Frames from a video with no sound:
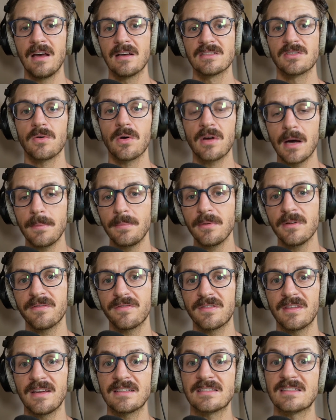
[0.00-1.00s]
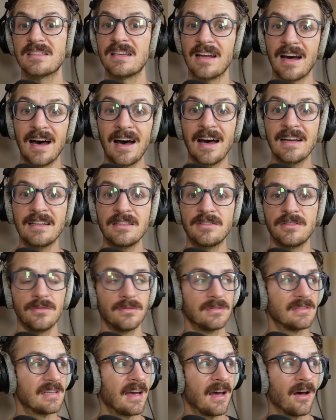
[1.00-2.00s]
So a couple of things that I
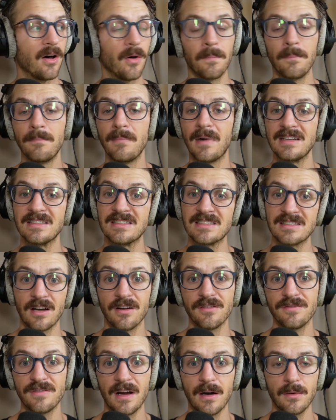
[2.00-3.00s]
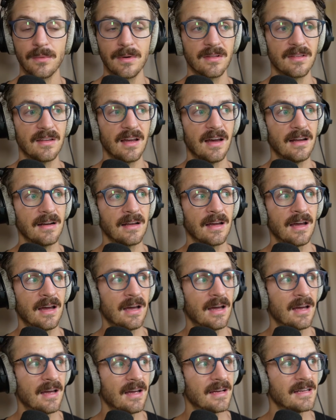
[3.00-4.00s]
do to help myself out with that
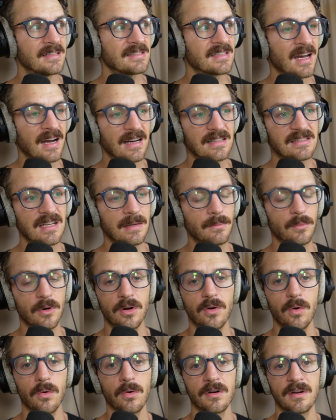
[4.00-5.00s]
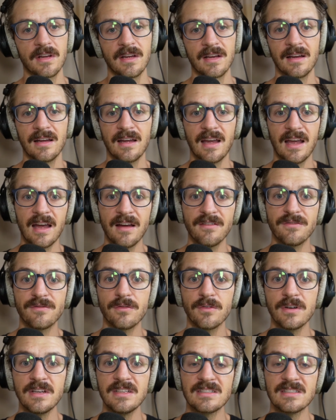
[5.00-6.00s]
is, as I'm recording, every